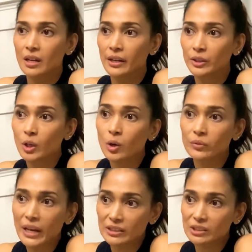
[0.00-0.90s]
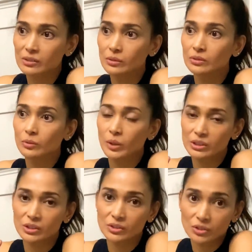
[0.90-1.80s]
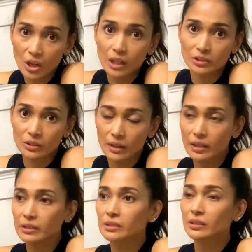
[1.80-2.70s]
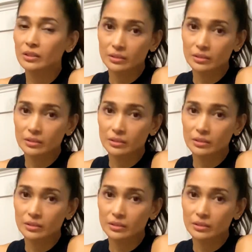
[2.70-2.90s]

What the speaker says: I know that's what's taught to us.